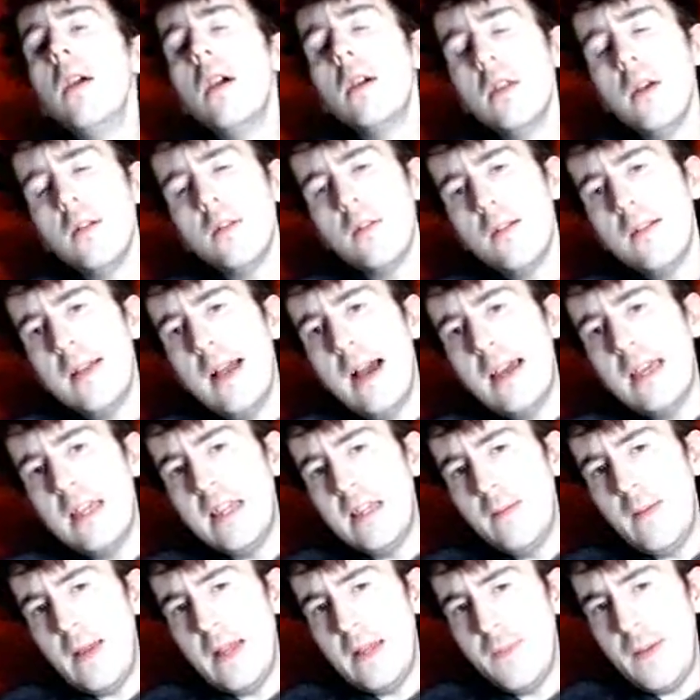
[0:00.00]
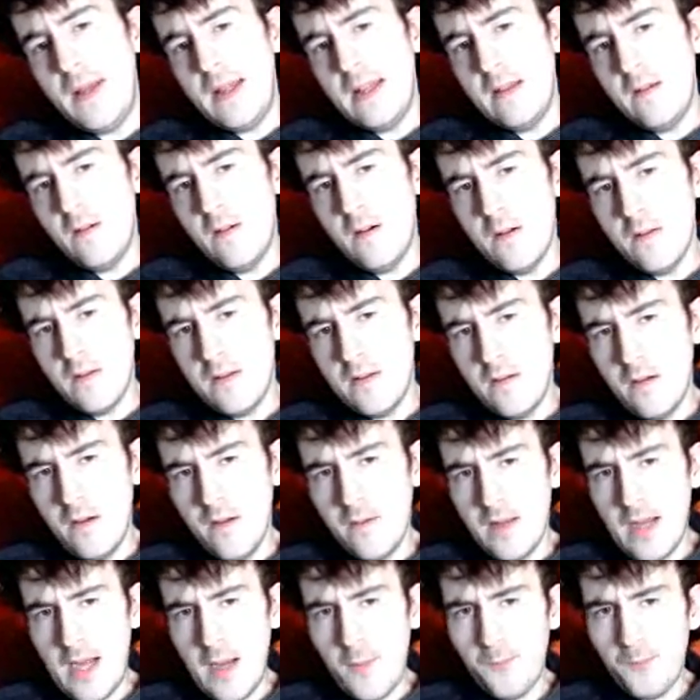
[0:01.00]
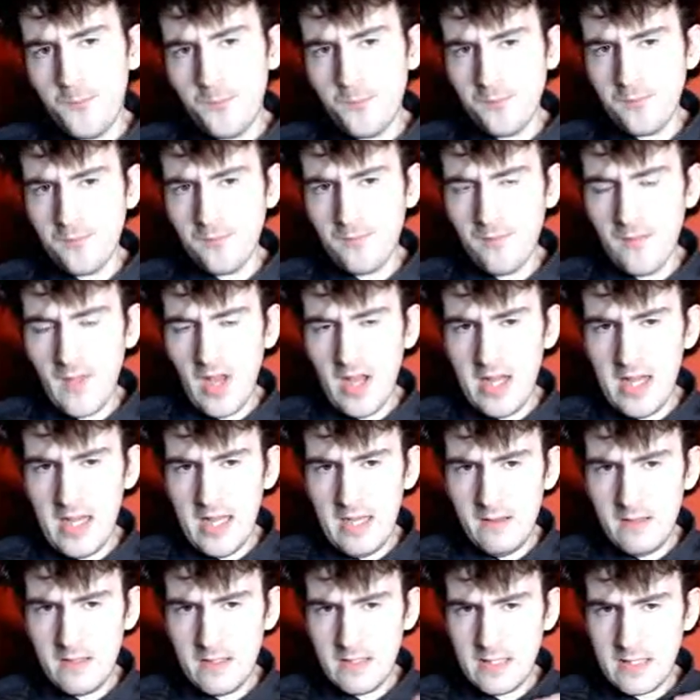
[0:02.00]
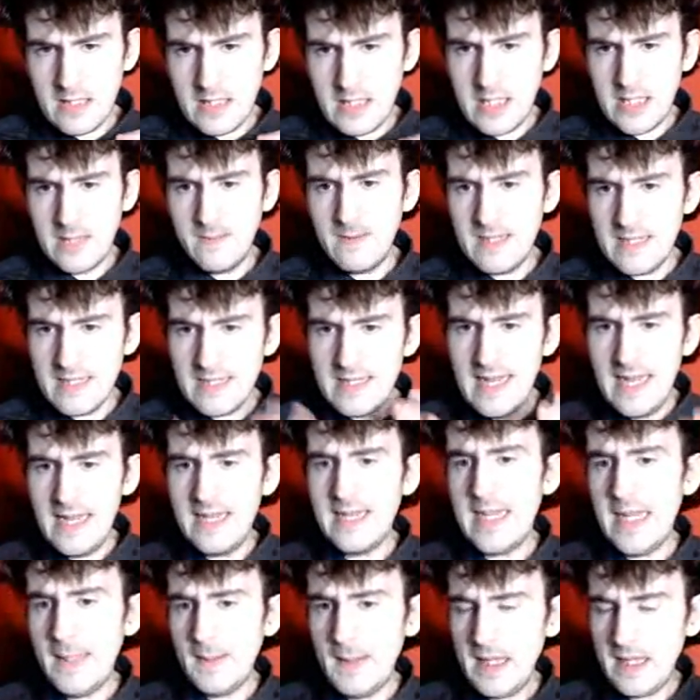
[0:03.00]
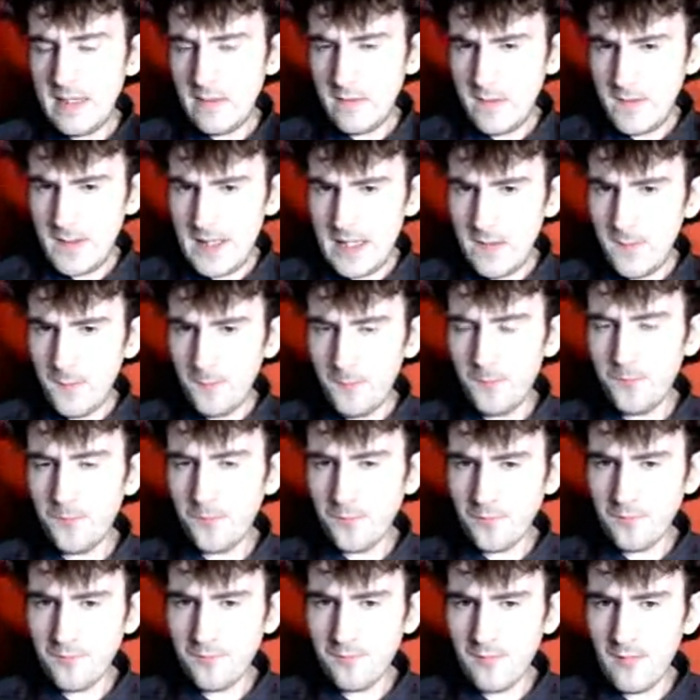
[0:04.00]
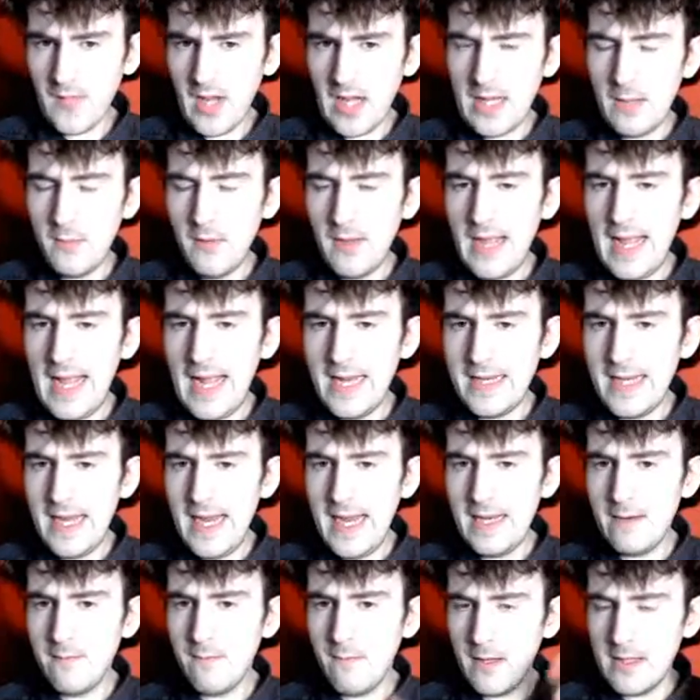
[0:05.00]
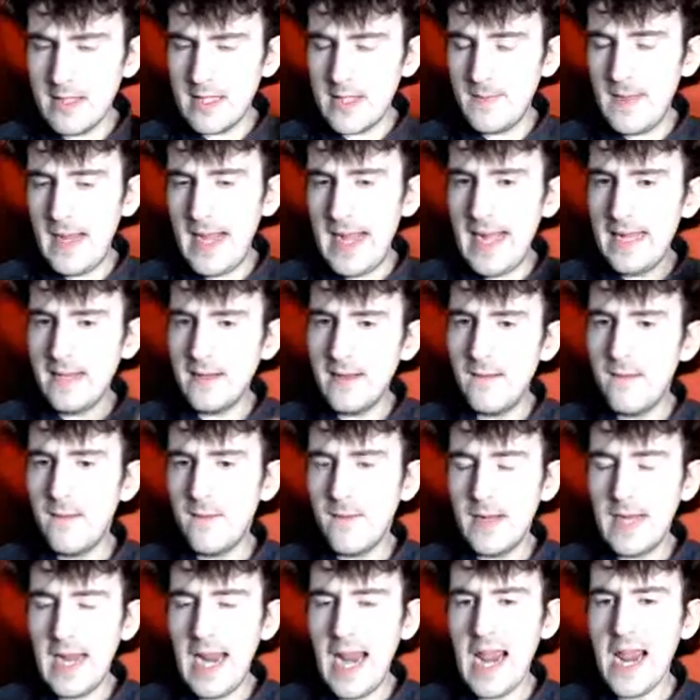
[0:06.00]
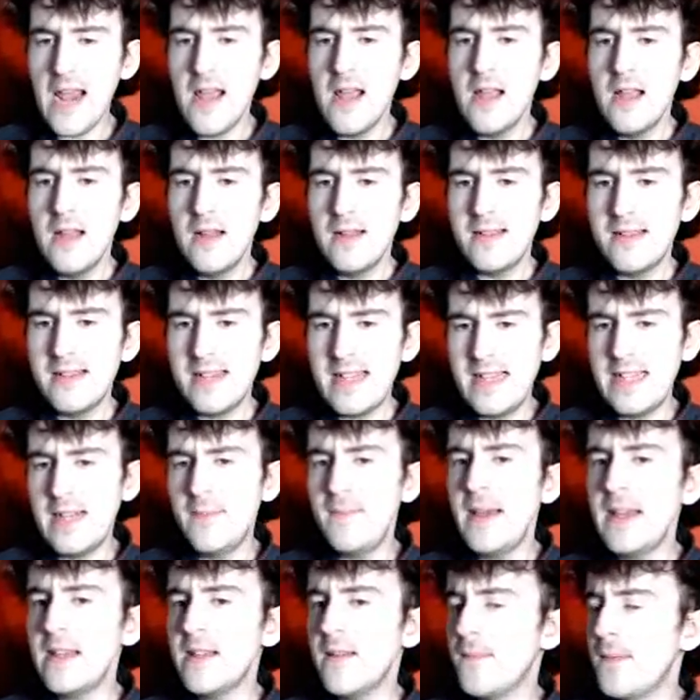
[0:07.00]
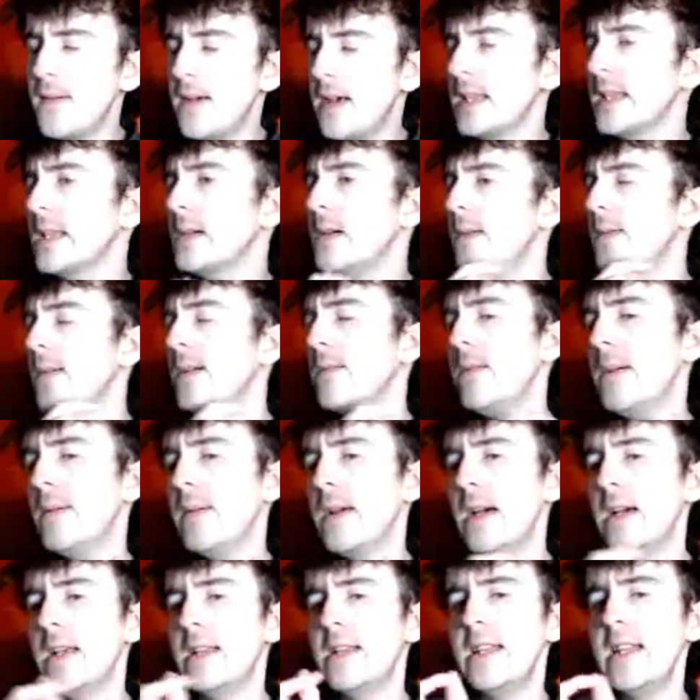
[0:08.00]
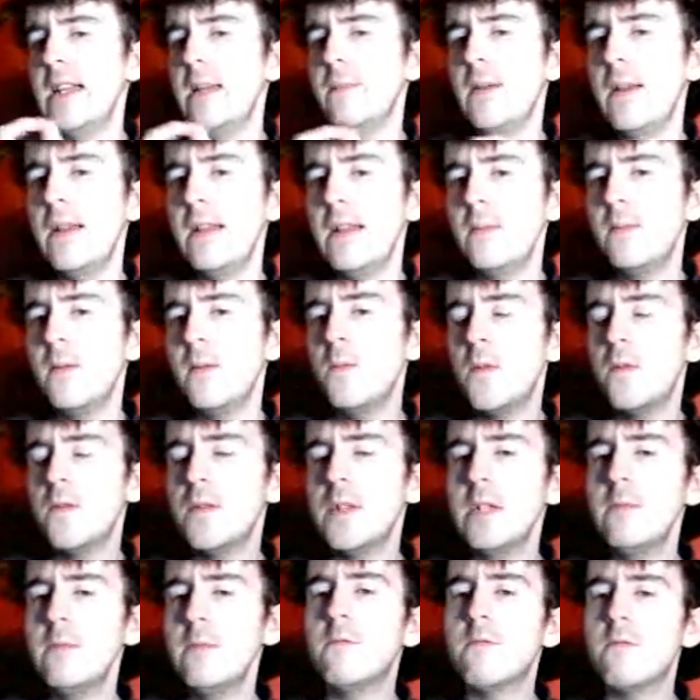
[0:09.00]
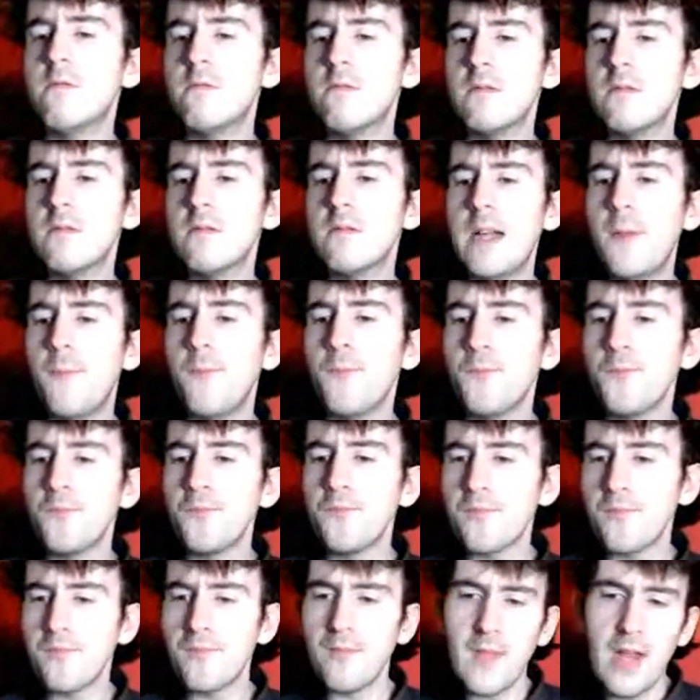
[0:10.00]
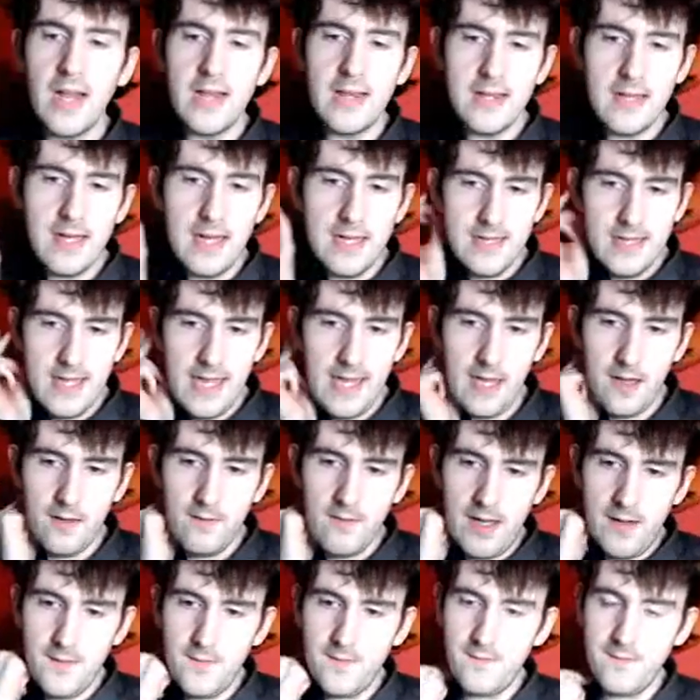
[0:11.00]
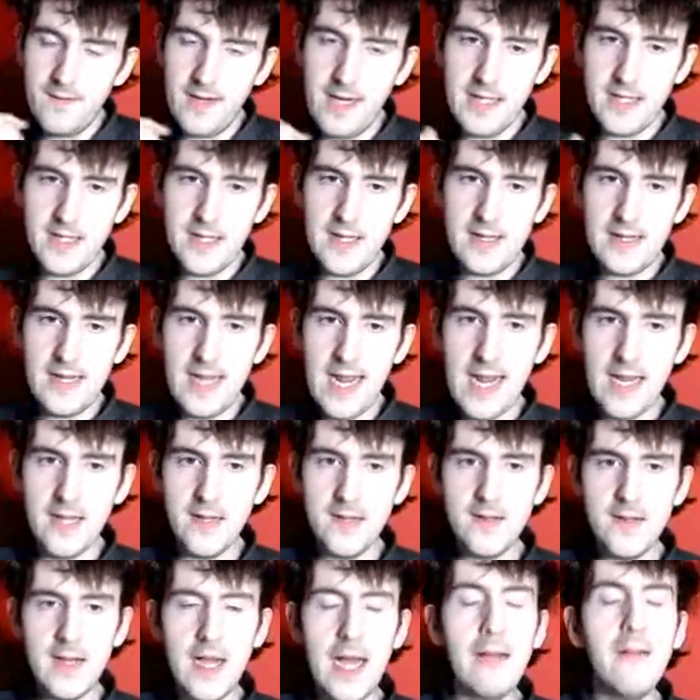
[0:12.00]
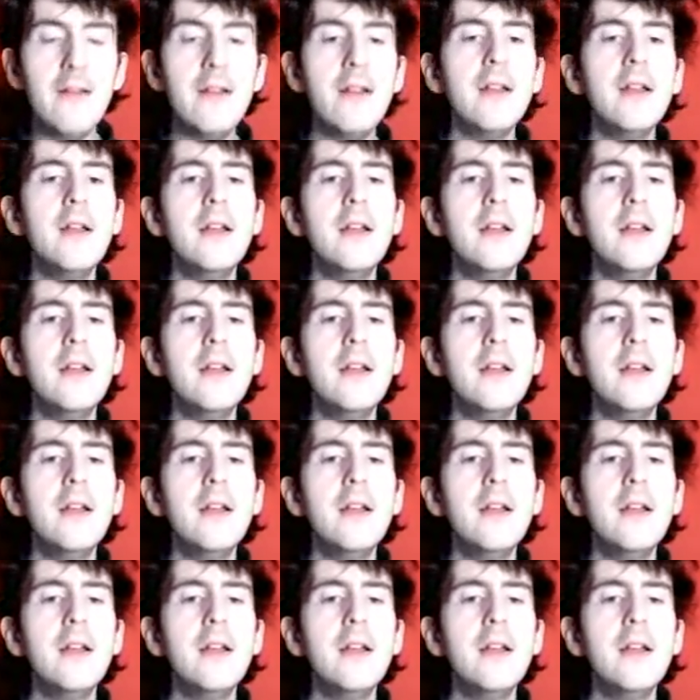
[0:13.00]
up till now he's been caught sort of like, you know, calm and collective. He's sort of been double-headed, one step ahead of everybody. This, I think, is the first time we've kind of seen him a little bit more nervous, which was quite exciting and quite freeing to see. So